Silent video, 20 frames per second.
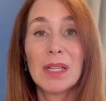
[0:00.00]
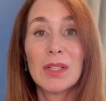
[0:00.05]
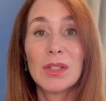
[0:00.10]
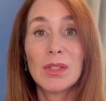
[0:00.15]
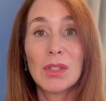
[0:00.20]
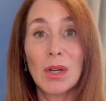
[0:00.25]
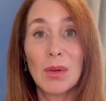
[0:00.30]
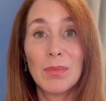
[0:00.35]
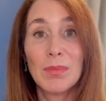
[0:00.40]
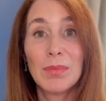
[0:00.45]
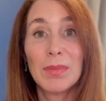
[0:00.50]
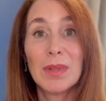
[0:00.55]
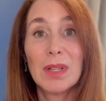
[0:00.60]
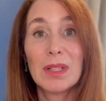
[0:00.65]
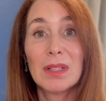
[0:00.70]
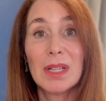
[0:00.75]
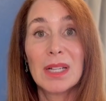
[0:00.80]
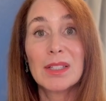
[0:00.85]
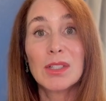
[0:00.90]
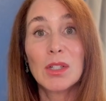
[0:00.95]
So
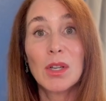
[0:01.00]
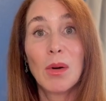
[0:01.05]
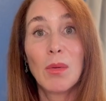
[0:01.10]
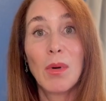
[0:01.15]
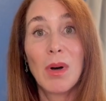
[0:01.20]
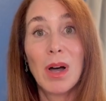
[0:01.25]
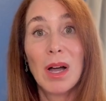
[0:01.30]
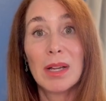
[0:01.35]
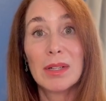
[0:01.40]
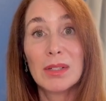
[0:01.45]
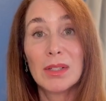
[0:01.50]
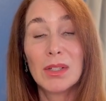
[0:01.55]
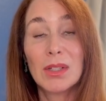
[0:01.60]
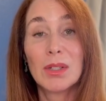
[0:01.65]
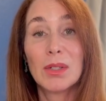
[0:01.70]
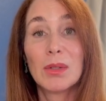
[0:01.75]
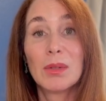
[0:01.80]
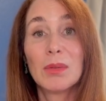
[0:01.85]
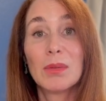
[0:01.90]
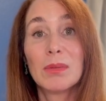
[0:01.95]
let's go on
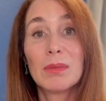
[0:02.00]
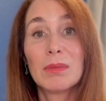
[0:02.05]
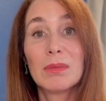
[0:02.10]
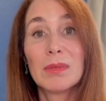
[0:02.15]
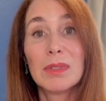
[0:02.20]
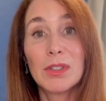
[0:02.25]
to